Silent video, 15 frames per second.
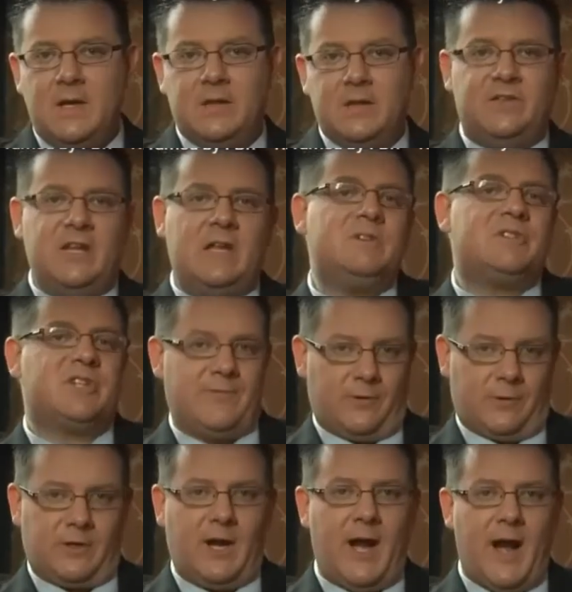His name is Schaeffer
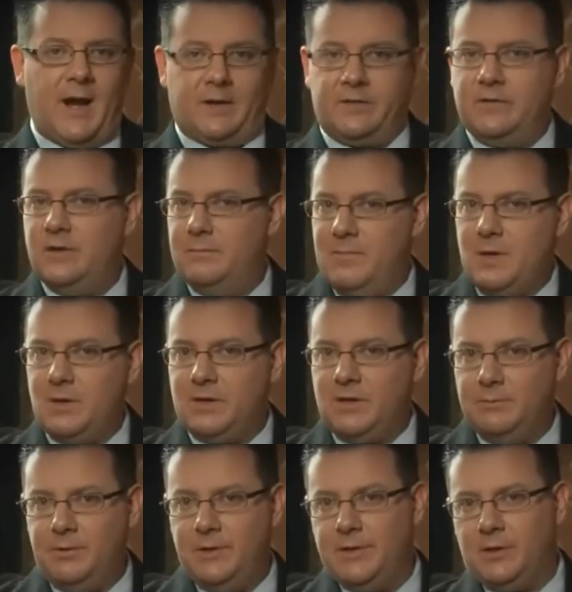Cox, an American
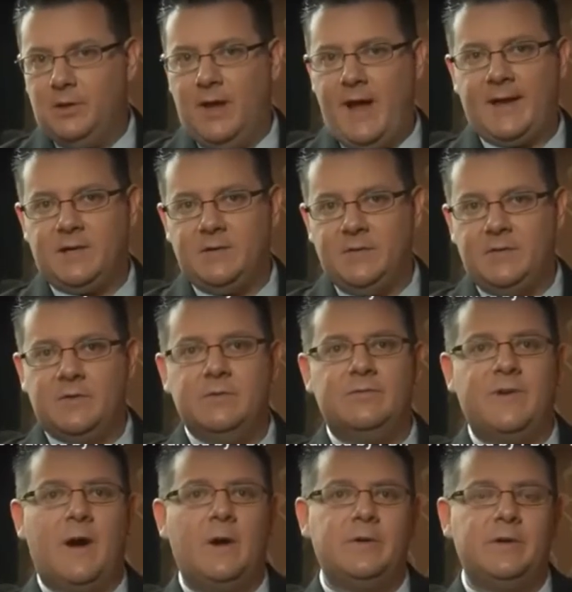political activist and
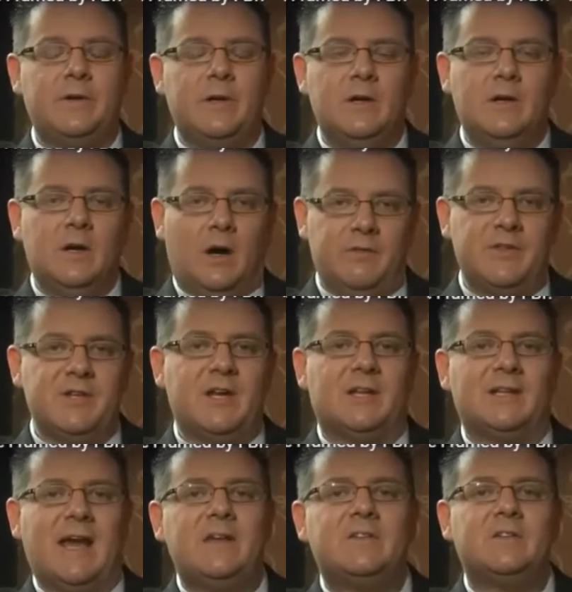founder of the
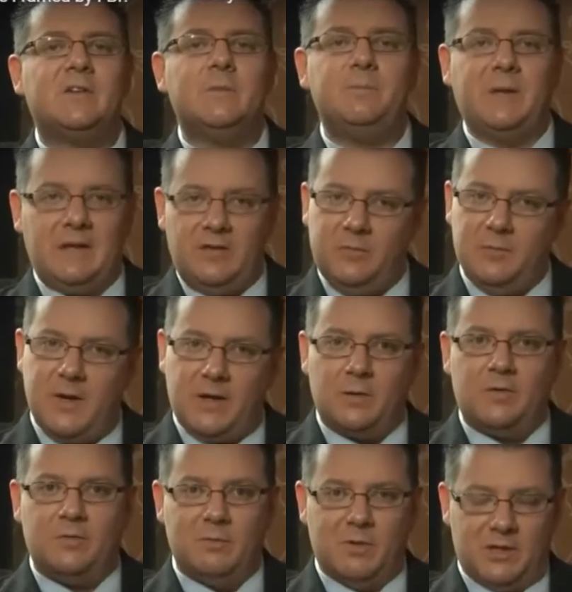Alaska
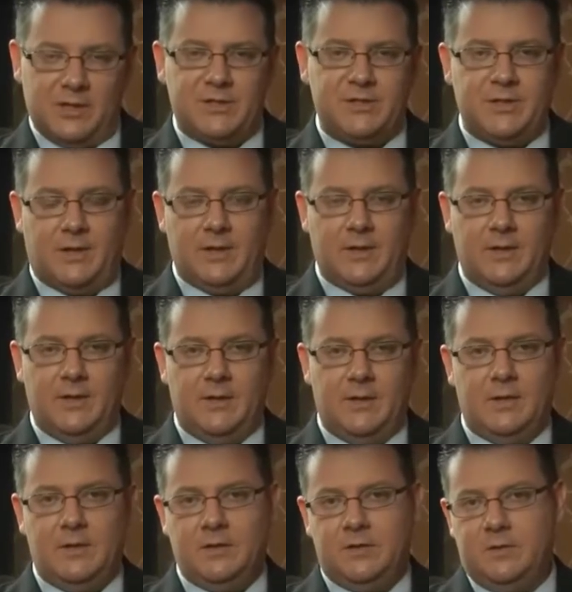Peacemakers Militia.
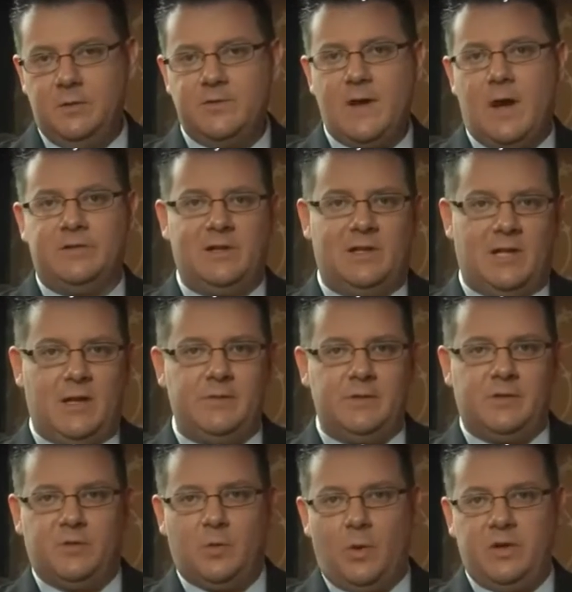In 2011, the
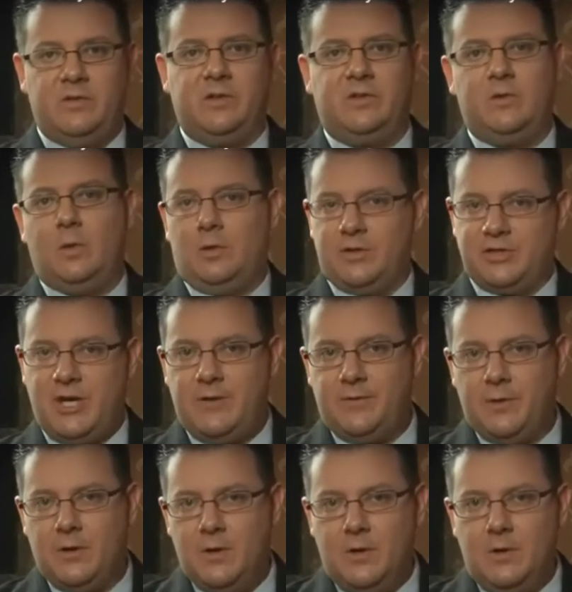26 year old
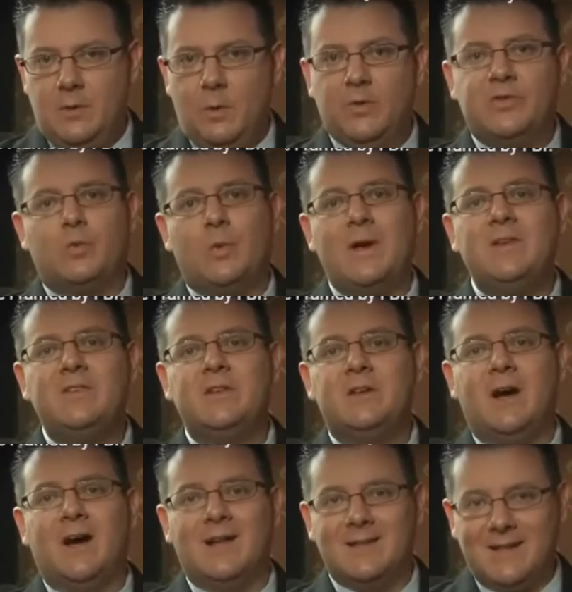Schaeffer was arrested
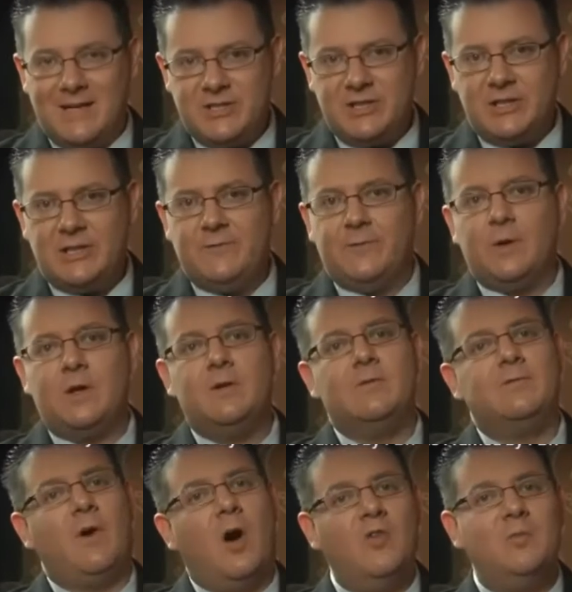allegedly for
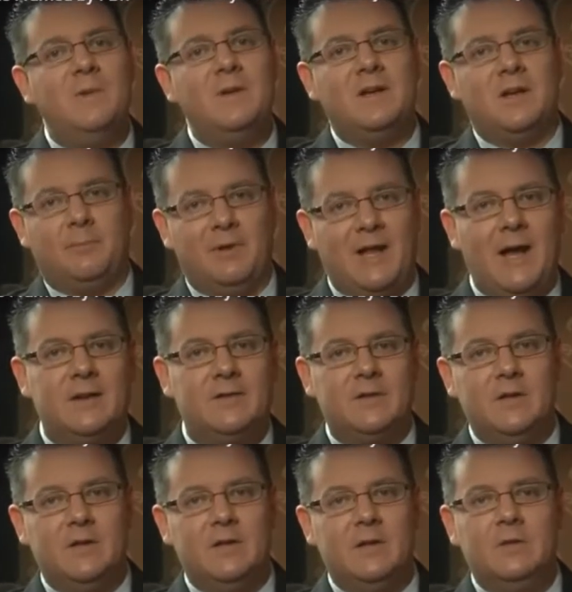involvement in a plot
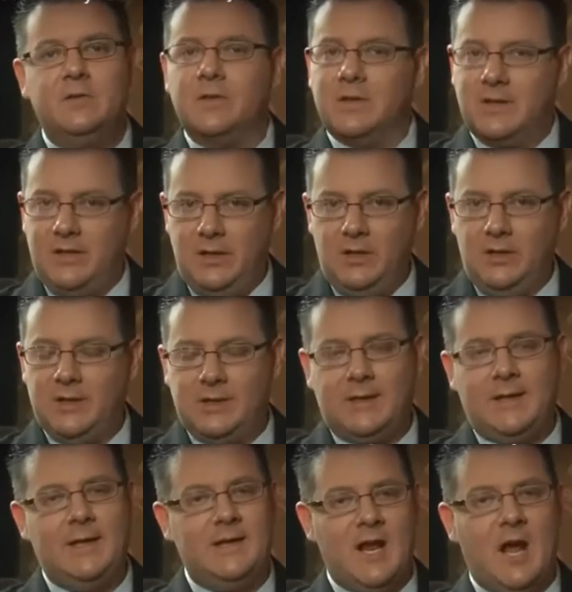to kill and
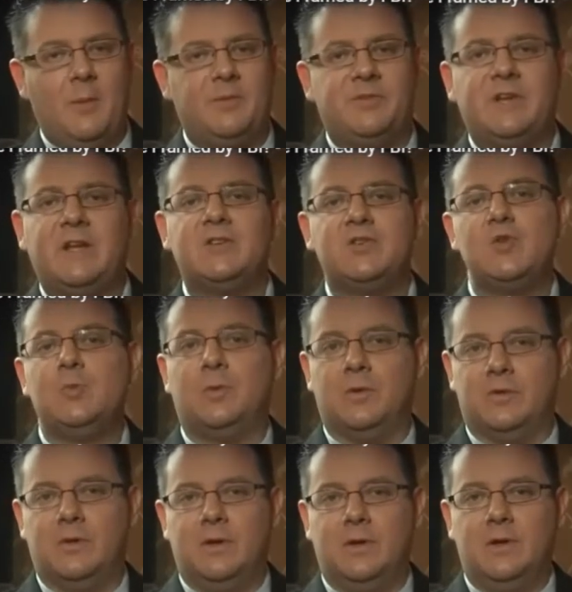kidnap state
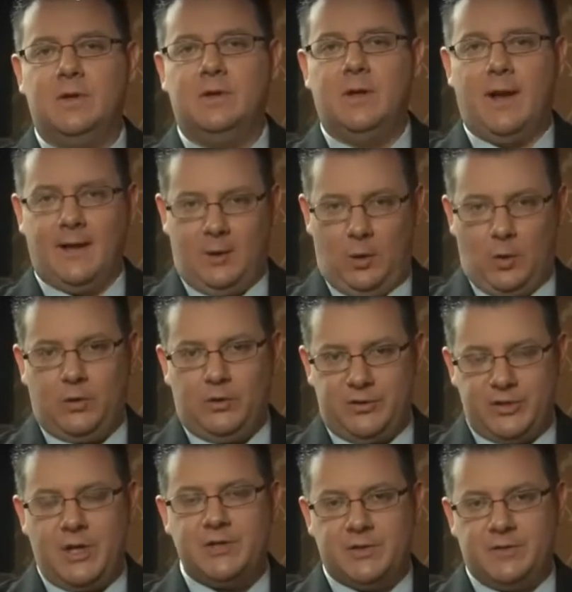troopers and local
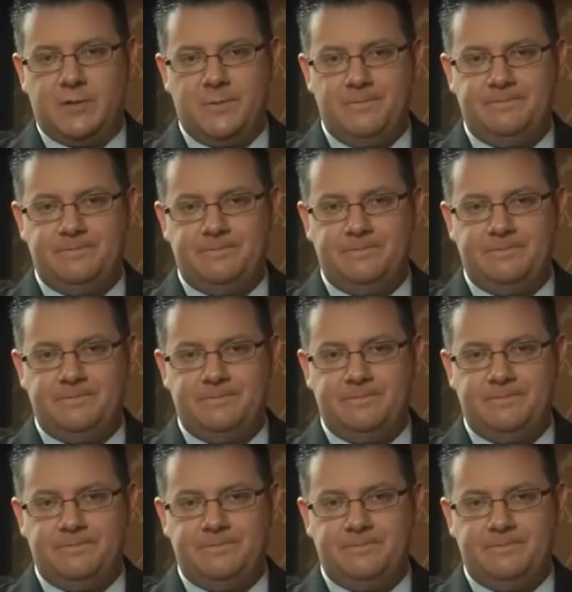judges